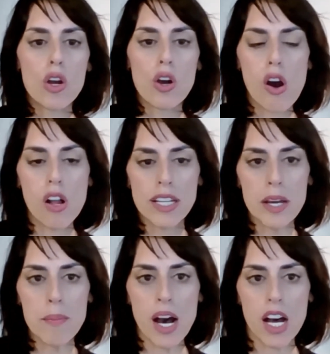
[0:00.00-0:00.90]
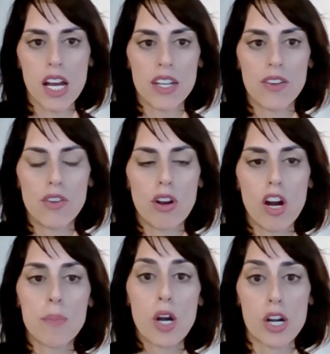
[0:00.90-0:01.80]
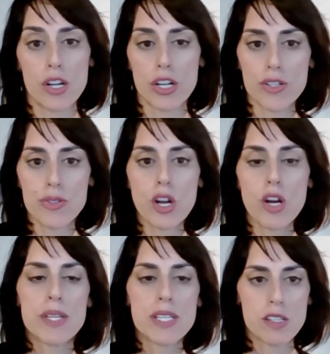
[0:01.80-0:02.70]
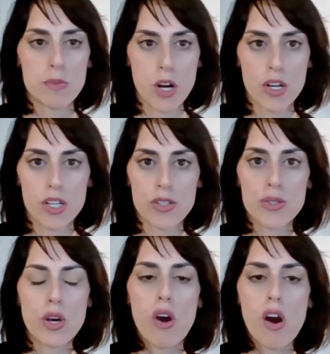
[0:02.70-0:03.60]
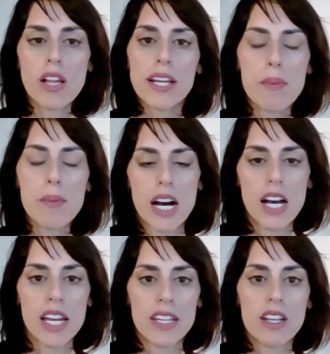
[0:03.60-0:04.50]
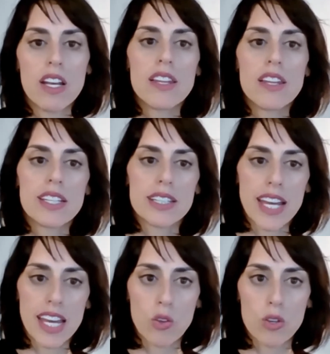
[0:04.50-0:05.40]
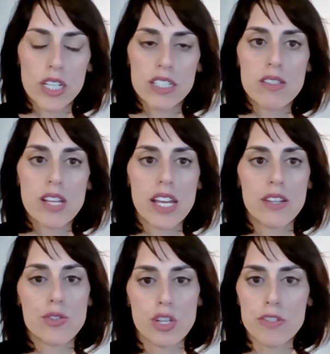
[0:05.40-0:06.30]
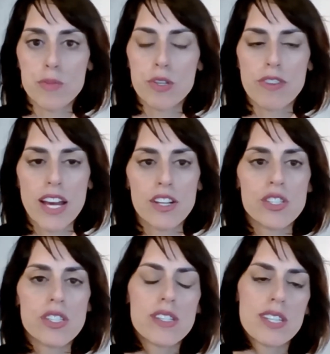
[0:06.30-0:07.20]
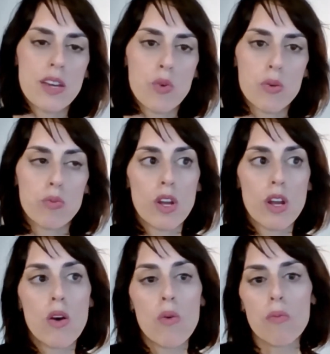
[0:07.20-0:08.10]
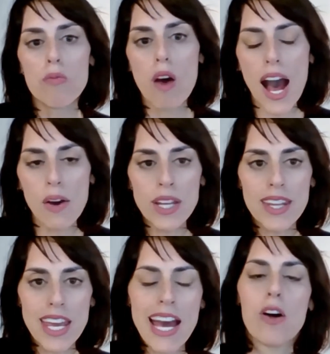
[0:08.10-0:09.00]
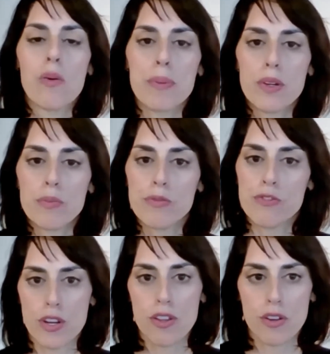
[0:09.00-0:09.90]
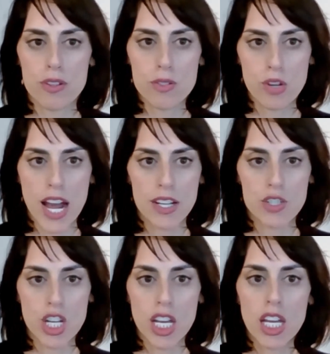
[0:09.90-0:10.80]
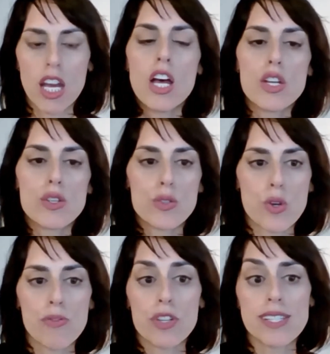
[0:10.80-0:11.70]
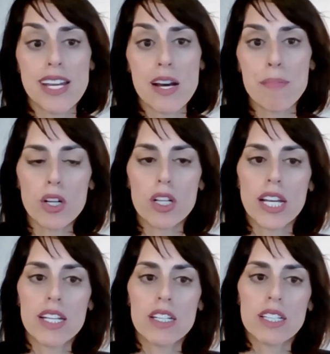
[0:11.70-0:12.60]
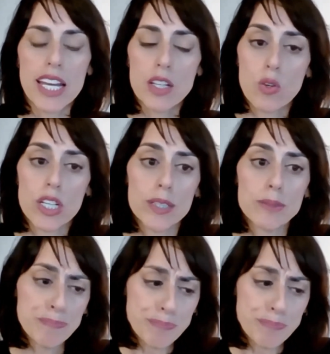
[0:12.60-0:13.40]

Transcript: calling upon our partners, our business partners. So calling upon the landlords and the service providers to see, well, how can they help further the strategy? So for example, in a landlord